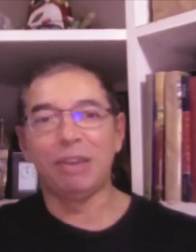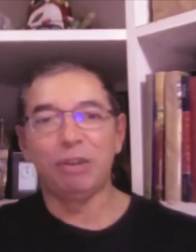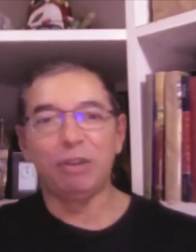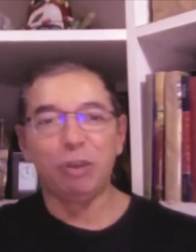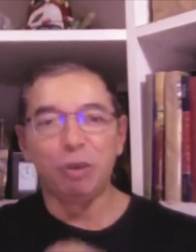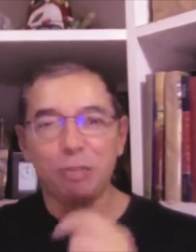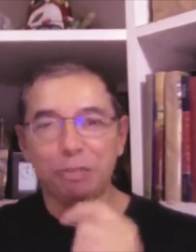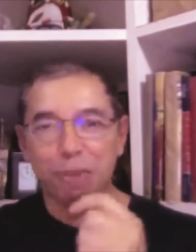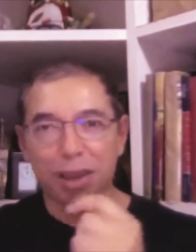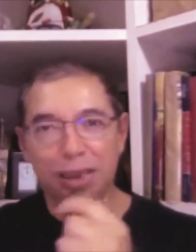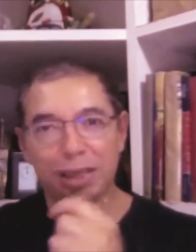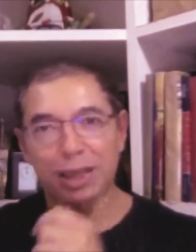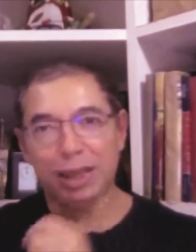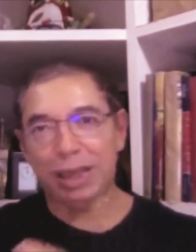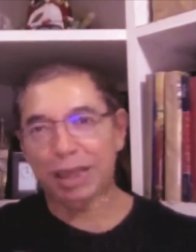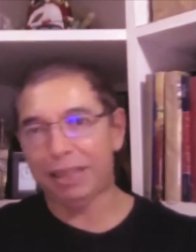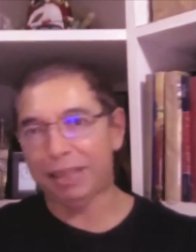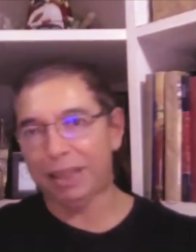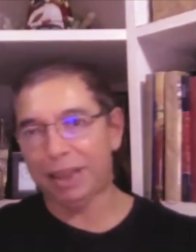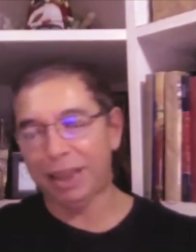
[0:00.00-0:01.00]
You must
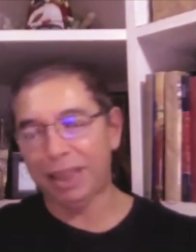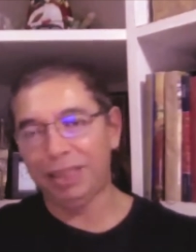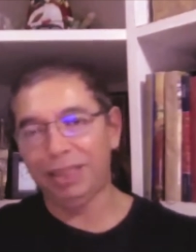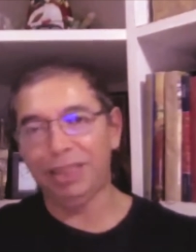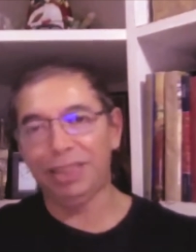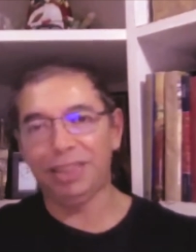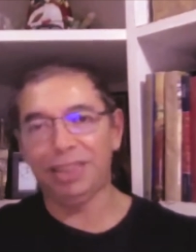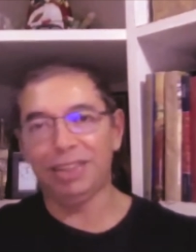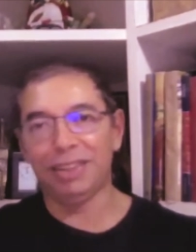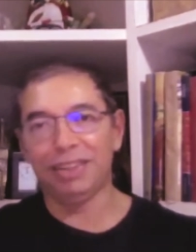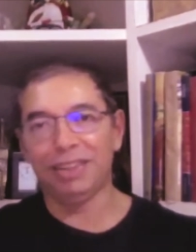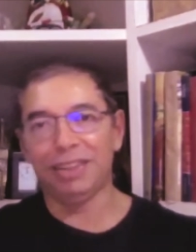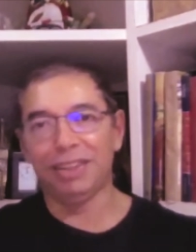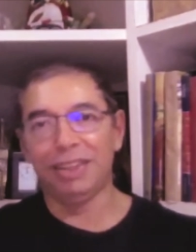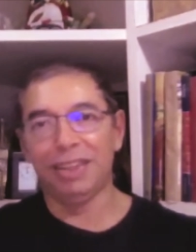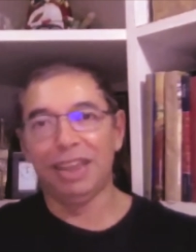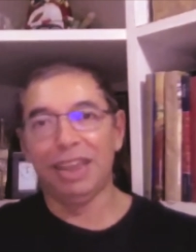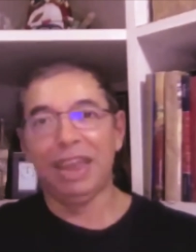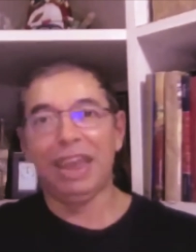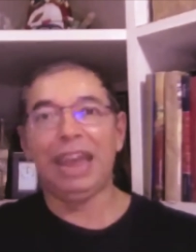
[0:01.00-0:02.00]
like science,
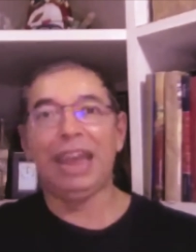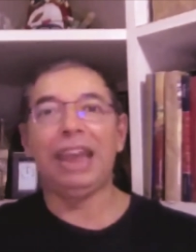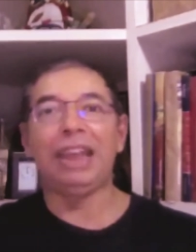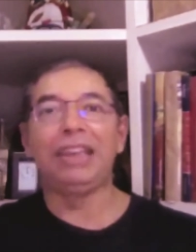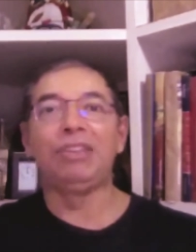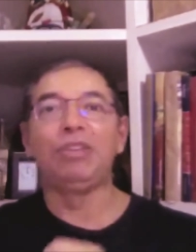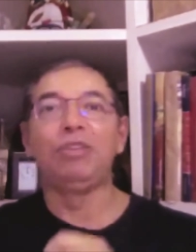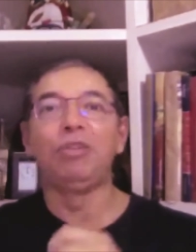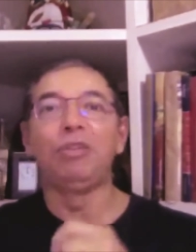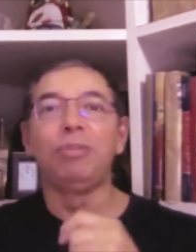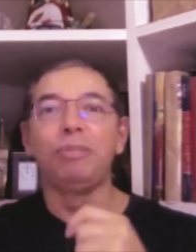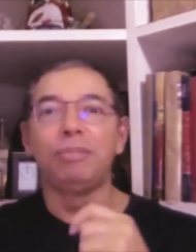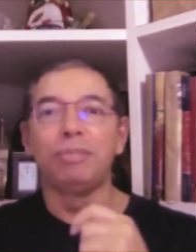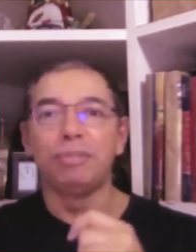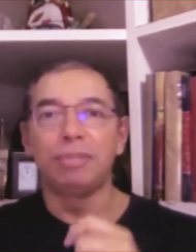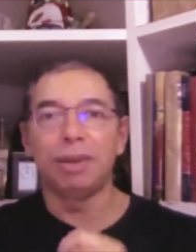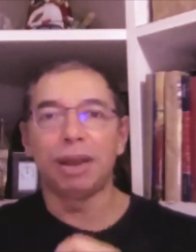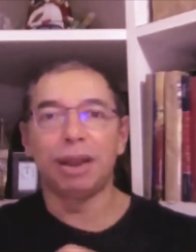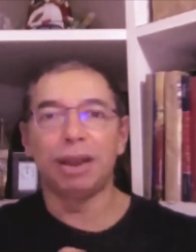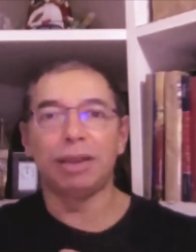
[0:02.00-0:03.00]
and you
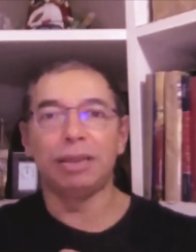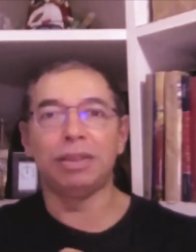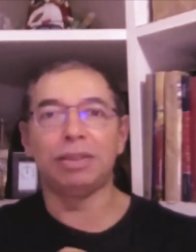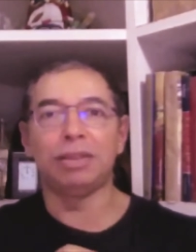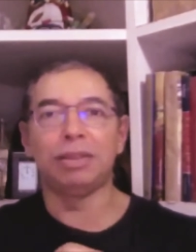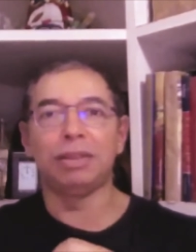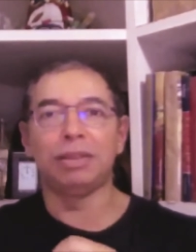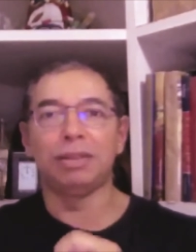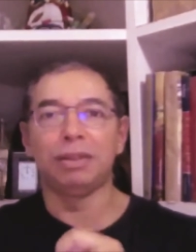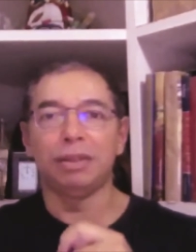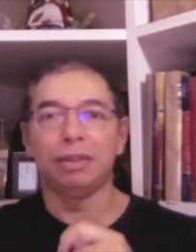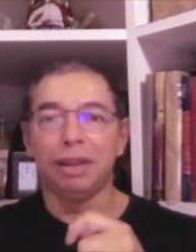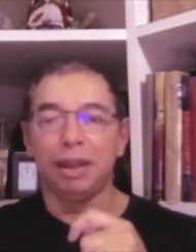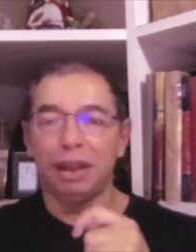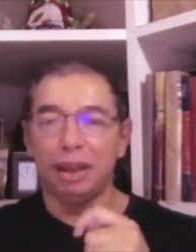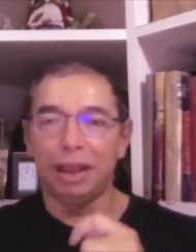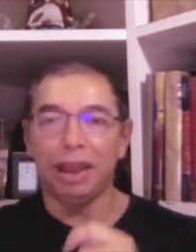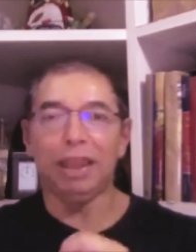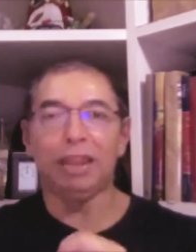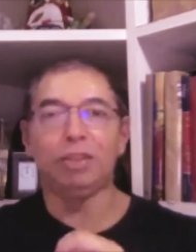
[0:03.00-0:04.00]
must
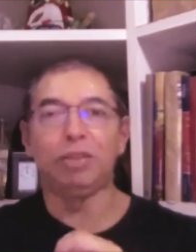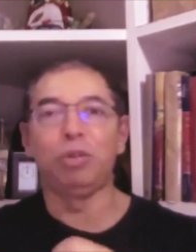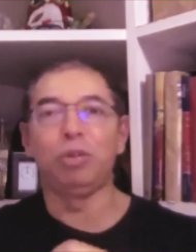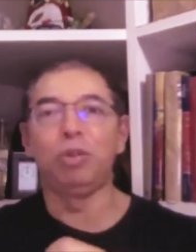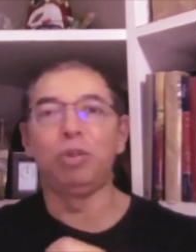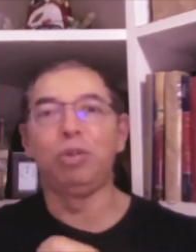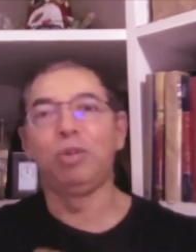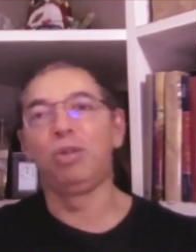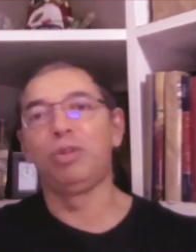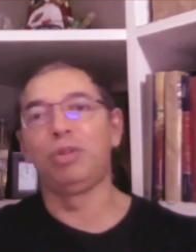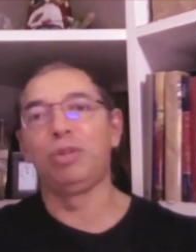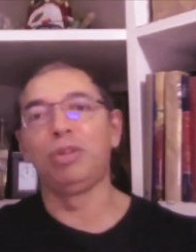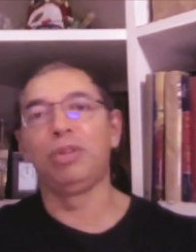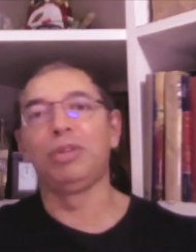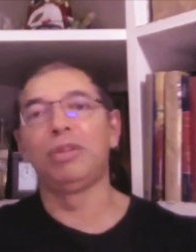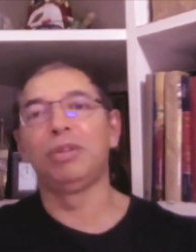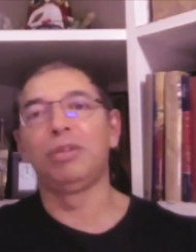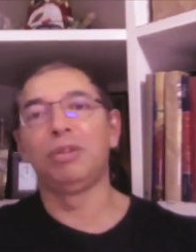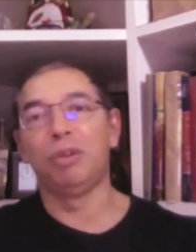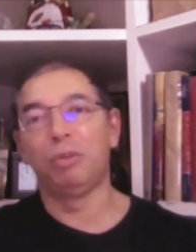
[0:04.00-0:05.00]
like to use
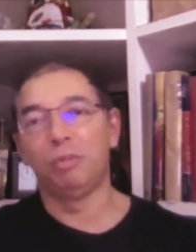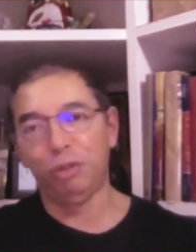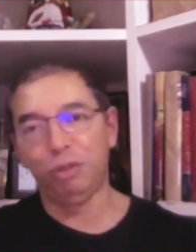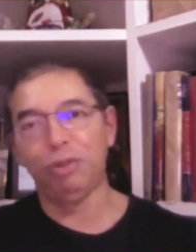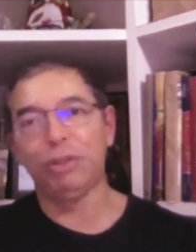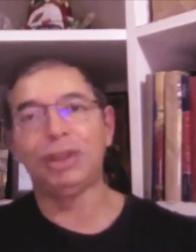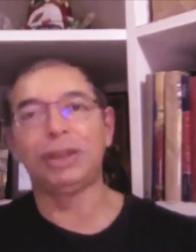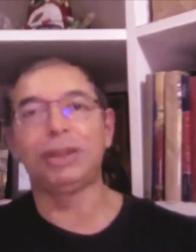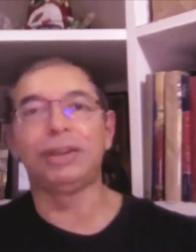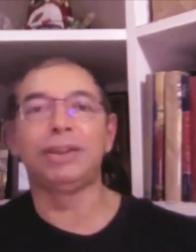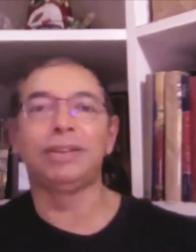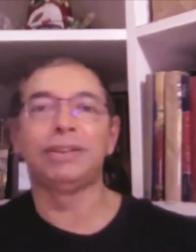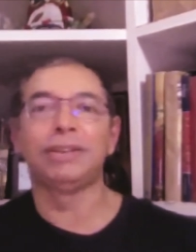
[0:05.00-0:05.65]
computer.